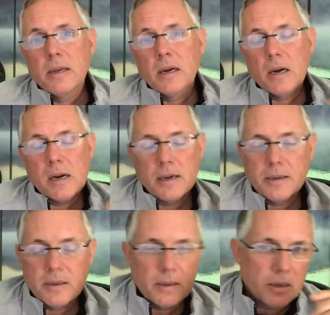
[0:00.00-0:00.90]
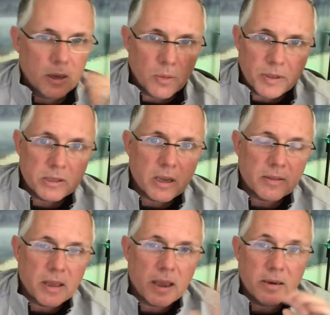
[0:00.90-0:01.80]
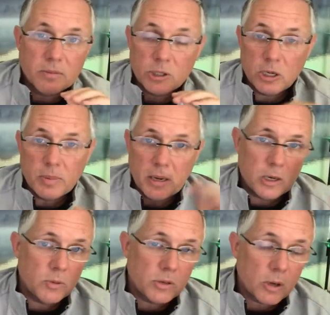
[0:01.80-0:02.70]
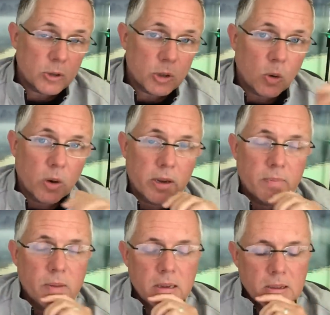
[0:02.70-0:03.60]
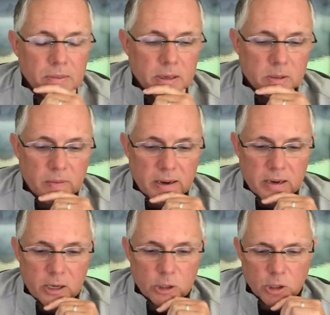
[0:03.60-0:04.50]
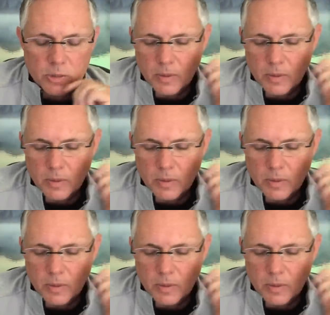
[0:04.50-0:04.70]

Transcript: uh, you know, things like that, Shiba Inu, Dogecoin, things of that nature.